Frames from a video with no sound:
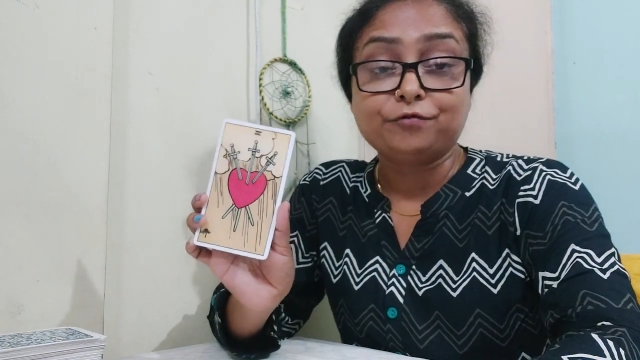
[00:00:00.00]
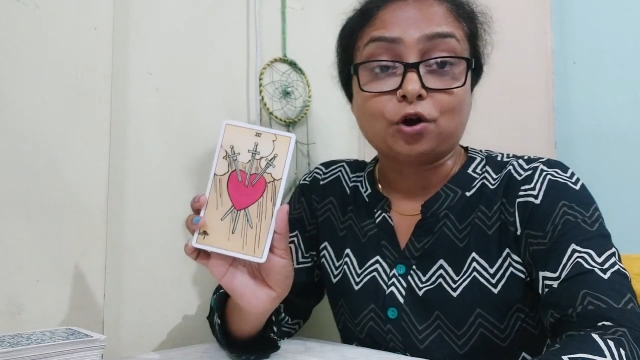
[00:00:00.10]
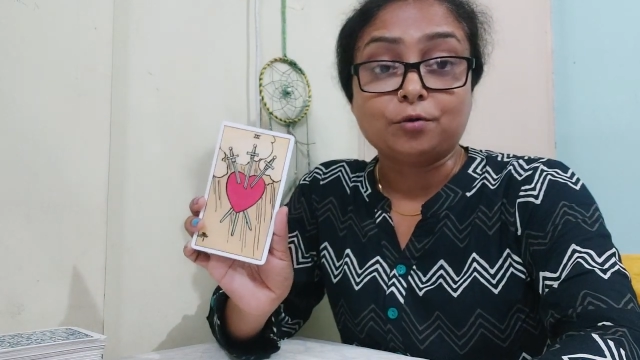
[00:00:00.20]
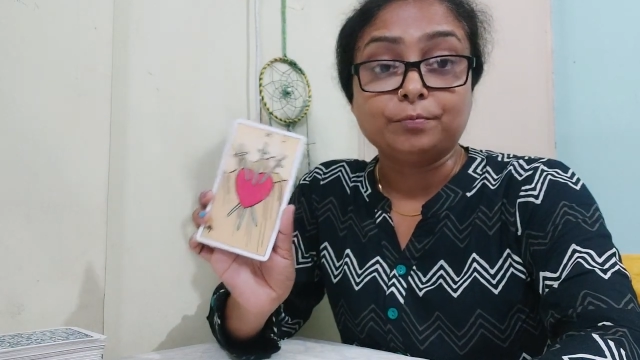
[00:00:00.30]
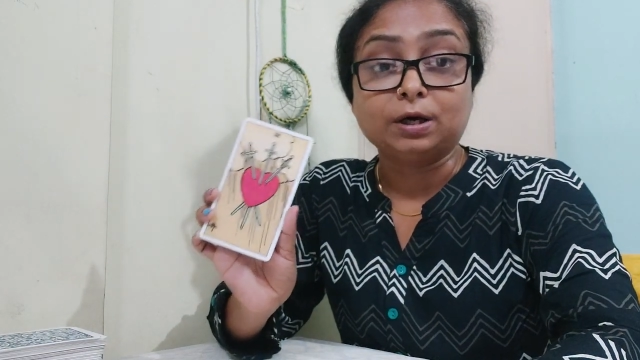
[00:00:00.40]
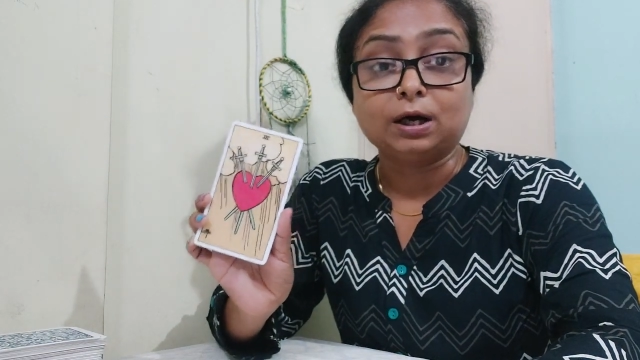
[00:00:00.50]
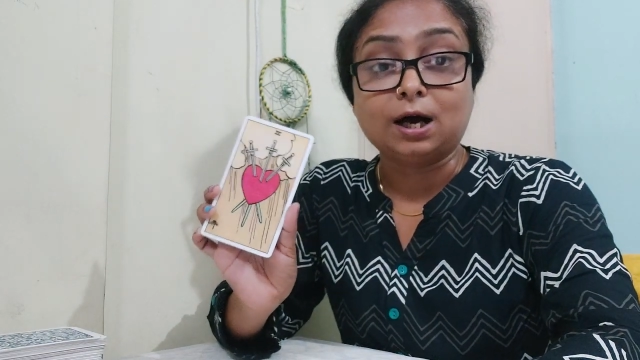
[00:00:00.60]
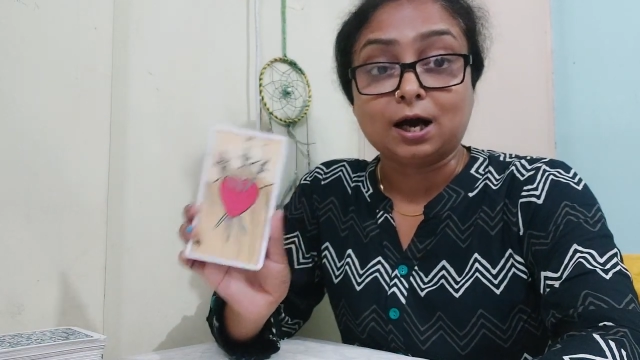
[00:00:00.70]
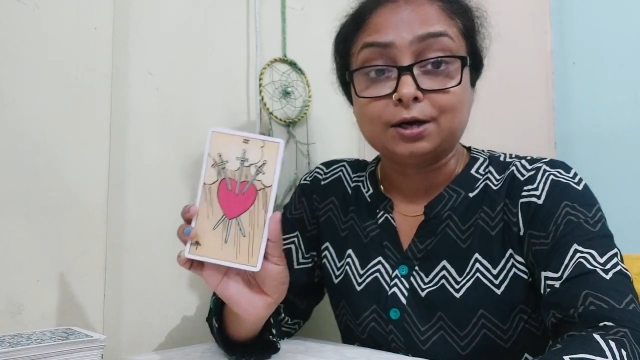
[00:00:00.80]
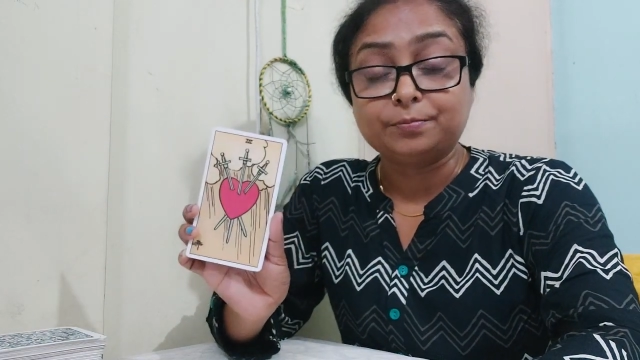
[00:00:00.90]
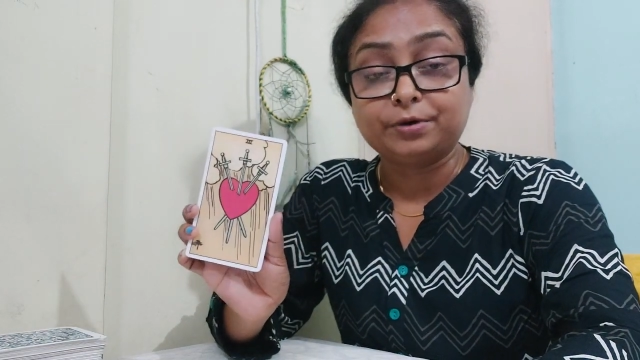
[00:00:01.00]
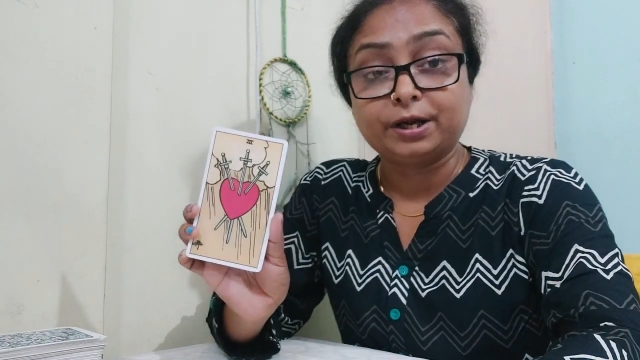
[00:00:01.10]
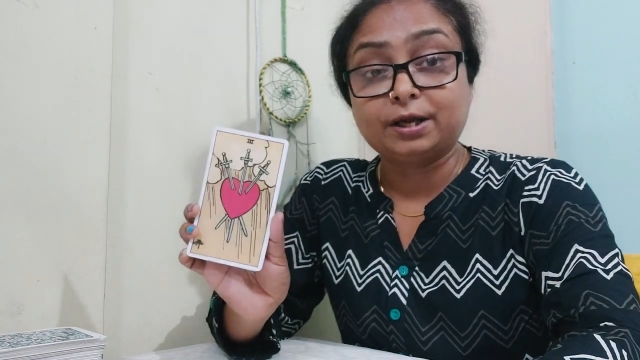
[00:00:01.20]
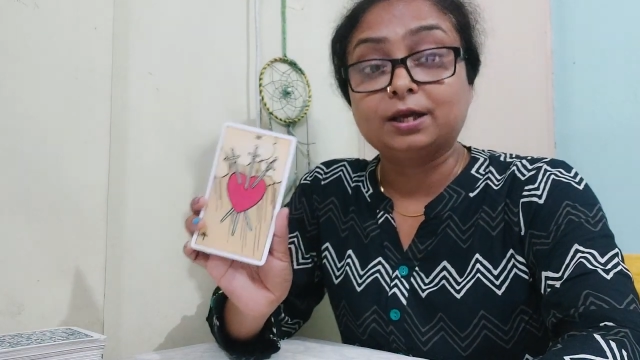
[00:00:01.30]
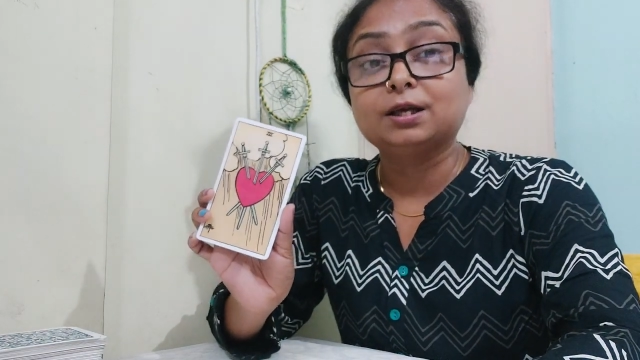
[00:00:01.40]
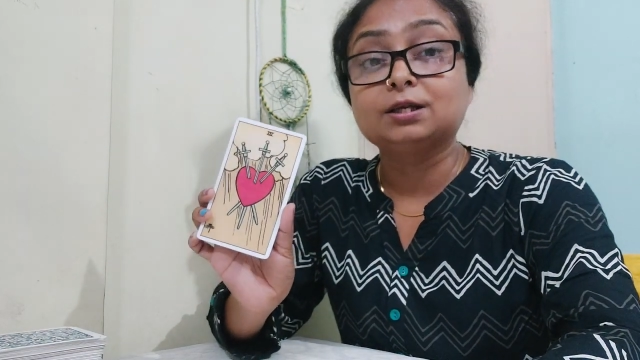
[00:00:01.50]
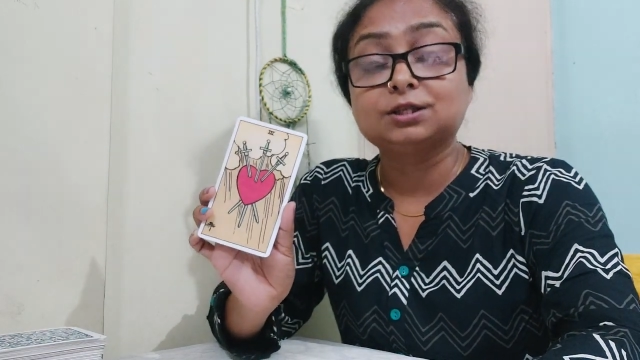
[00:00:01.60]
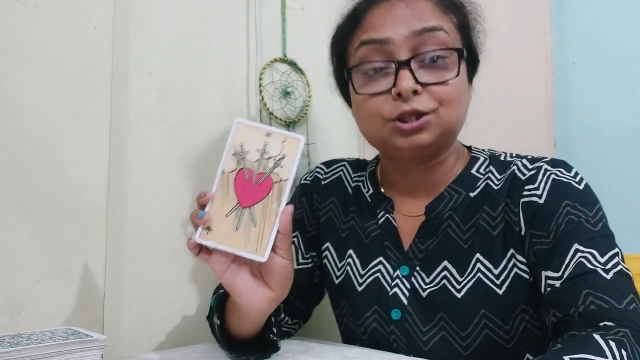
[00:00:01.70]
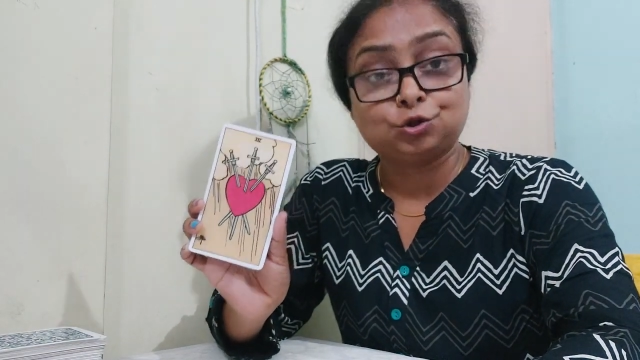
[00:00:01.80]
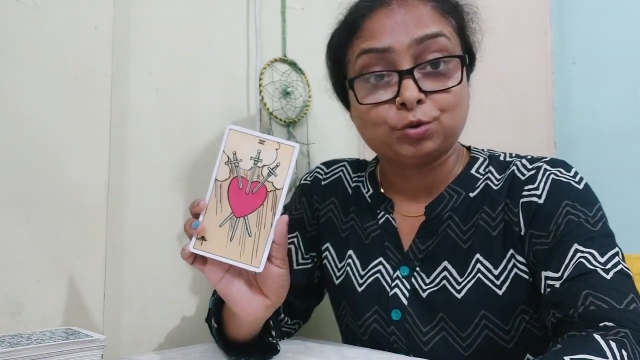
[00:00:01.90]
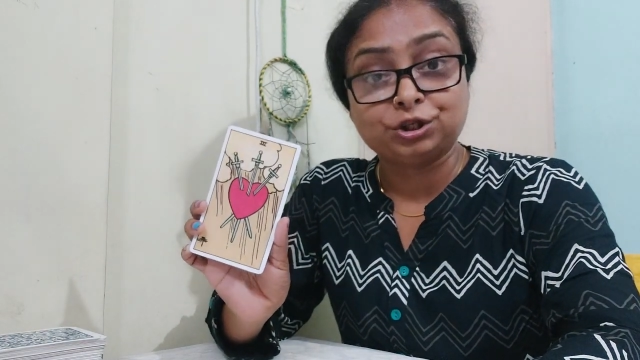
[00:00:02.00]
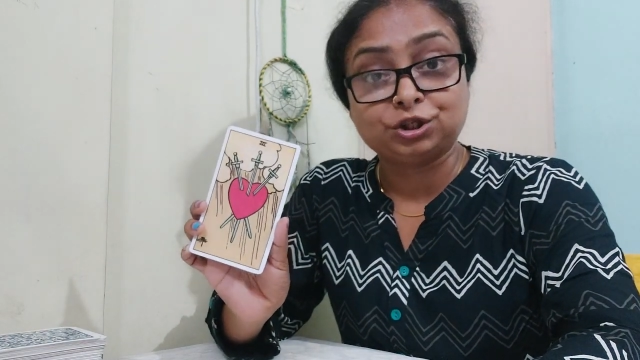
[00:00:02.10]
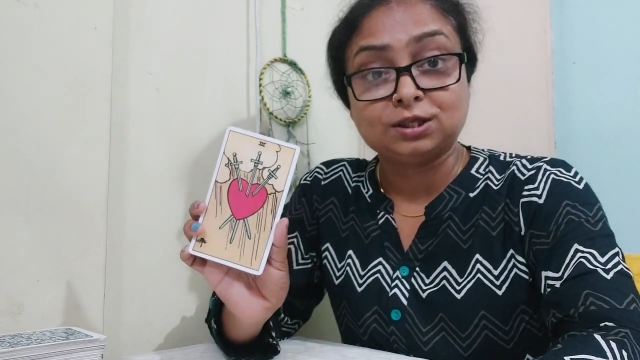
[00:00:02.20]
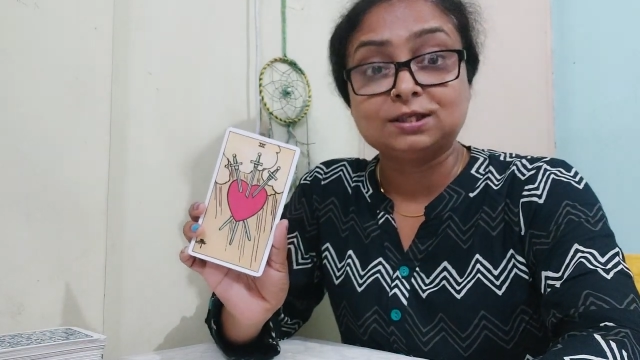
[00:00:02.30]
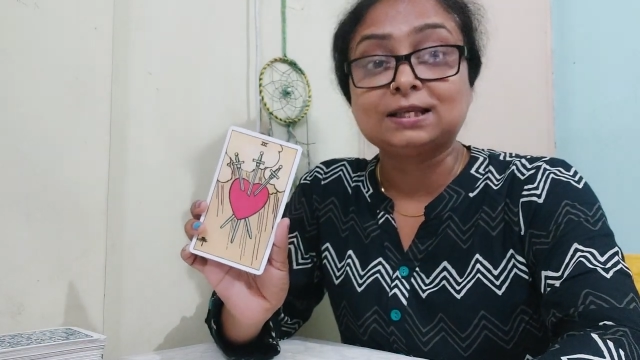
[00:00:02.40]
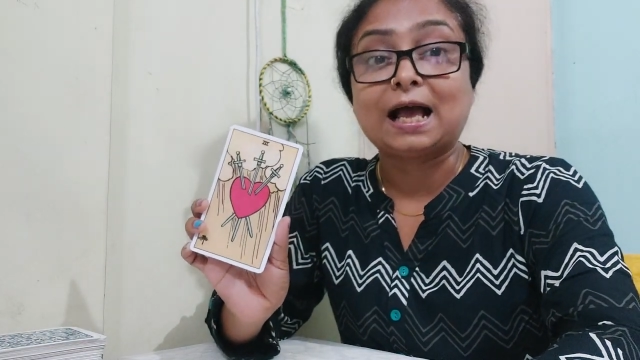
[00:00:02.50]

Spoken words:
from a heartbreaking situations,